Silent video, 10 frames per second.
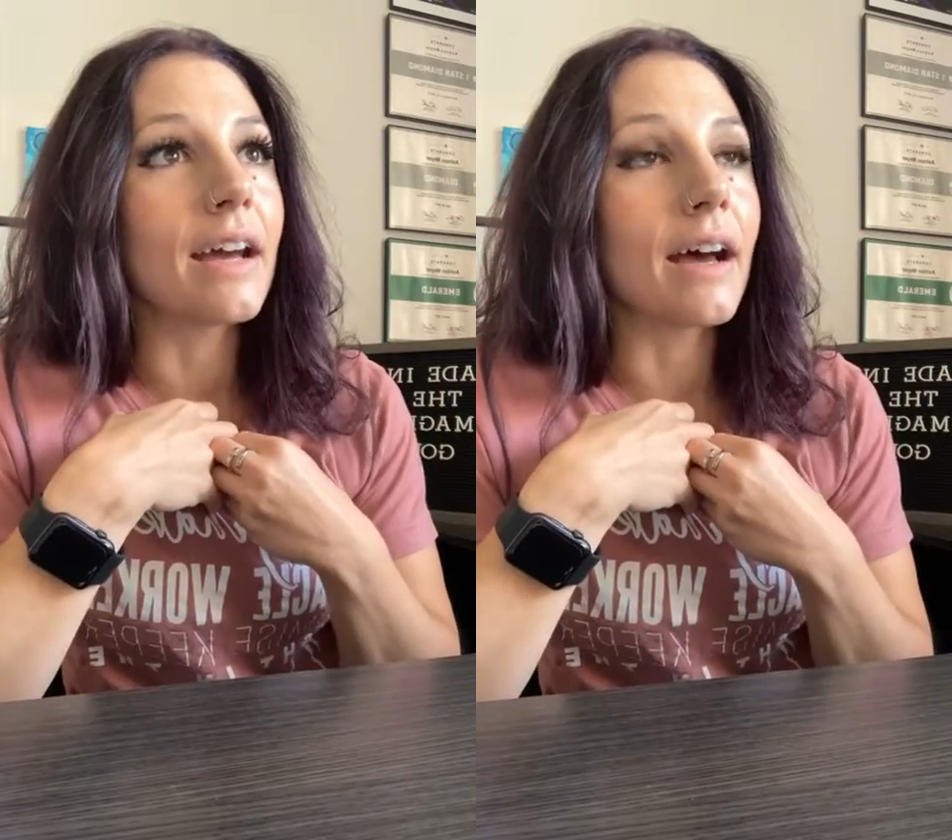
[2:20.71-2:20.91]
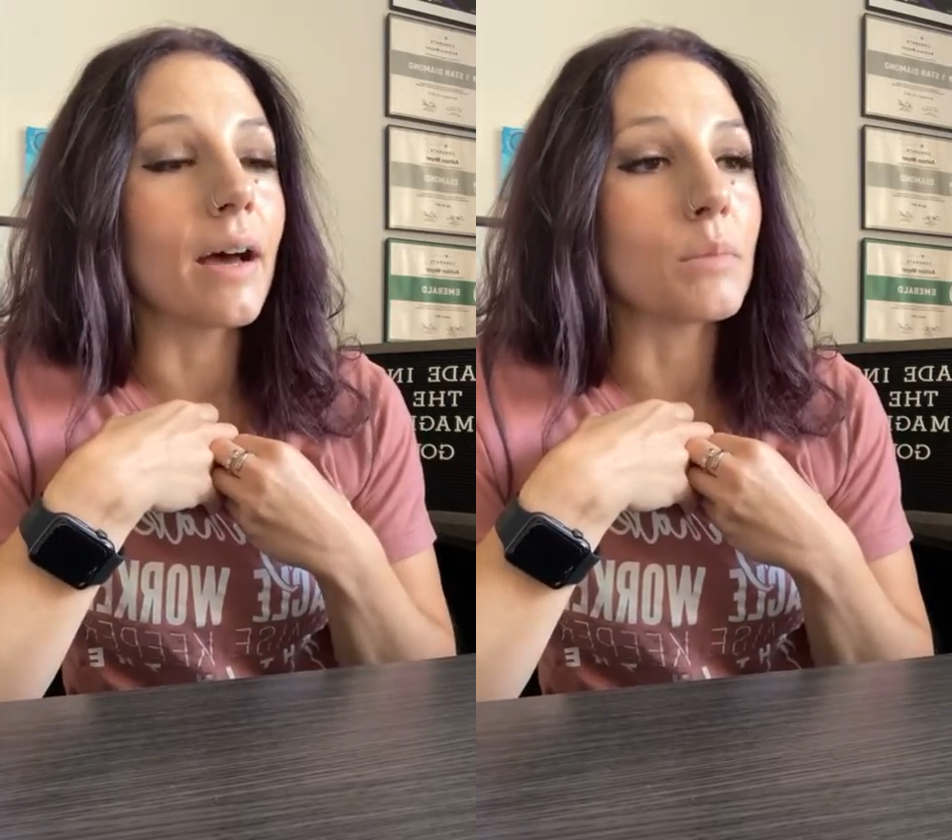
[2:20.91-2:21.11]

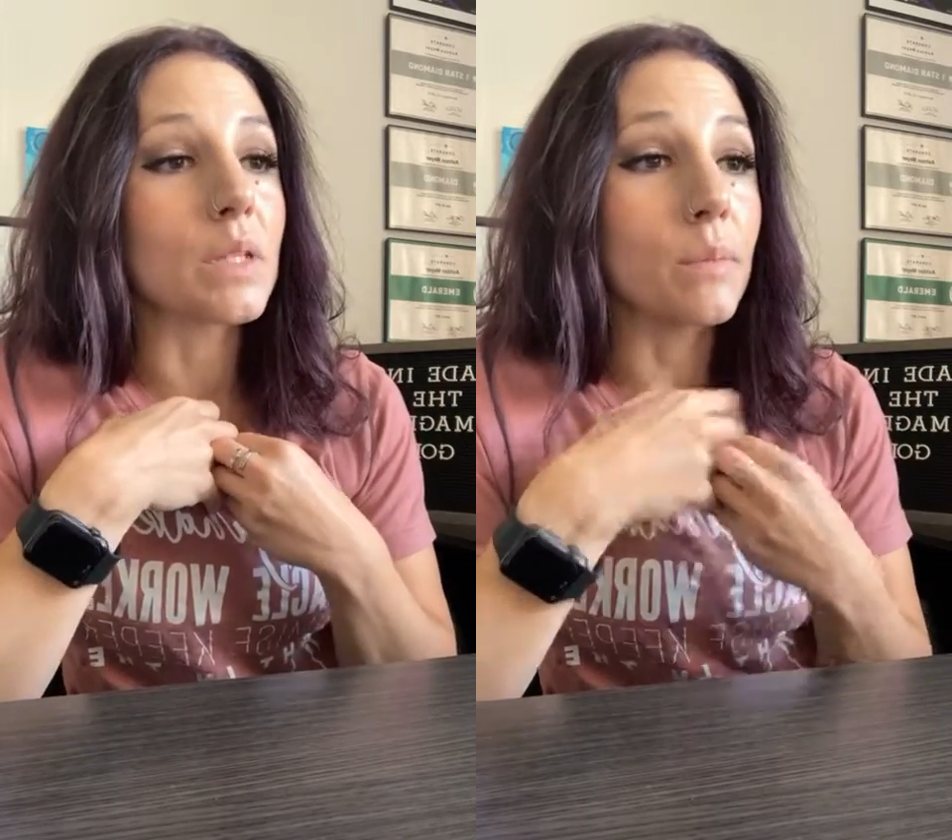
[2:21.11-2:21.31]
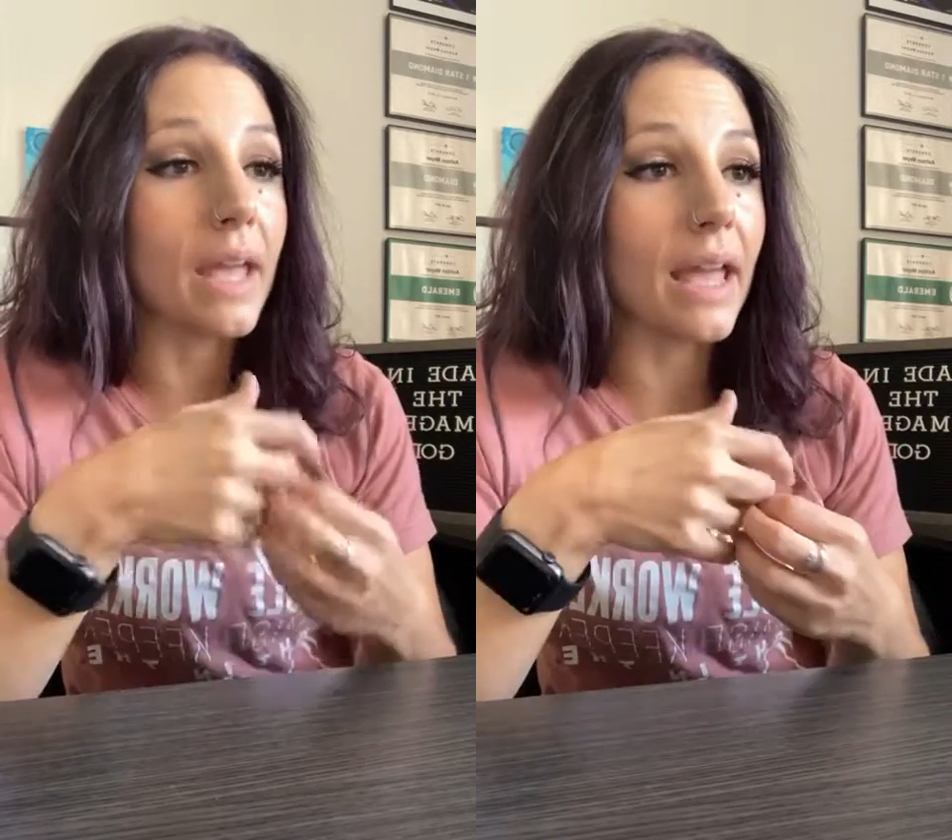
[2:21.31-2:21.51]
to
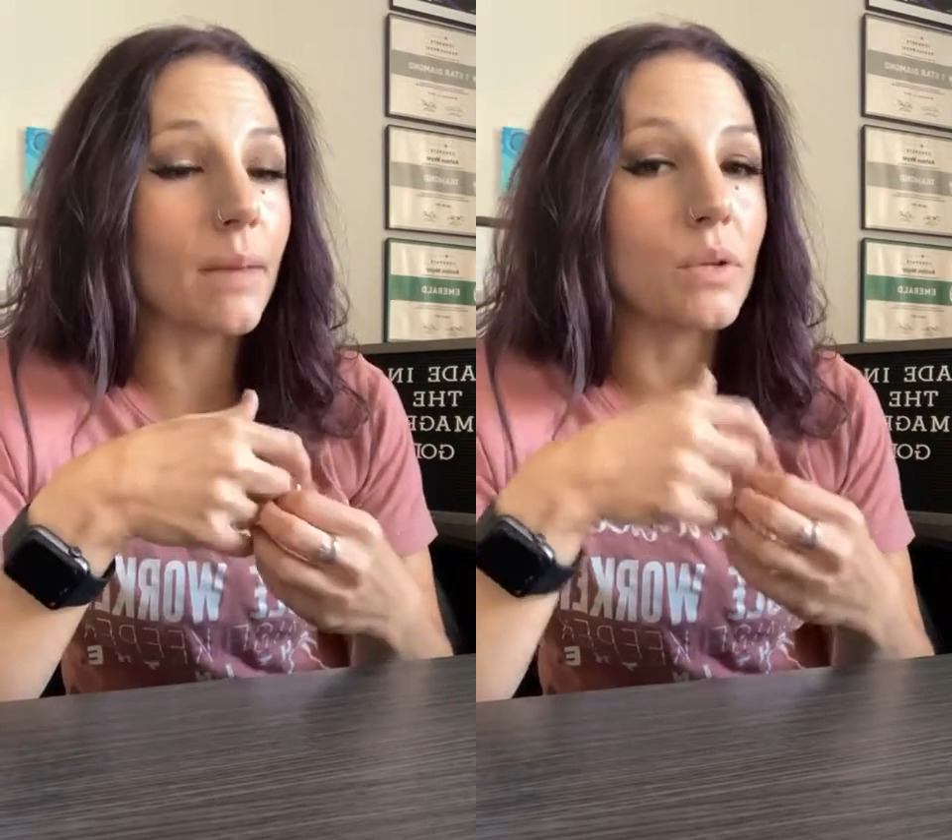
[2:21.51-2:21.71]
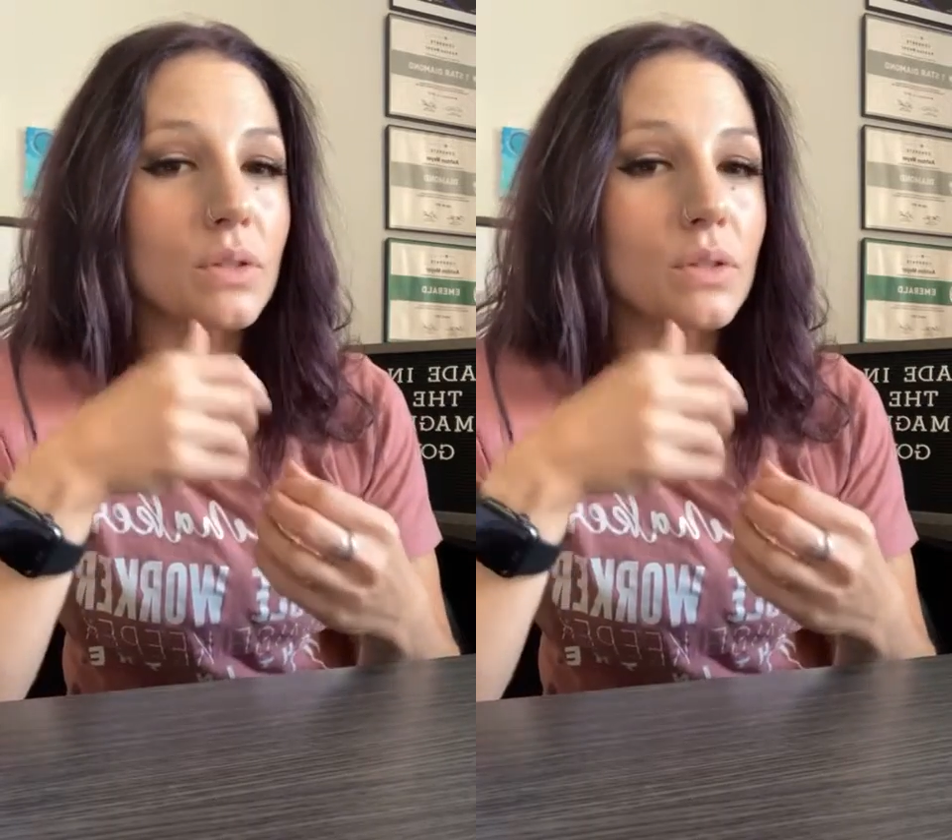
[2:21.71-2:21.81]
be able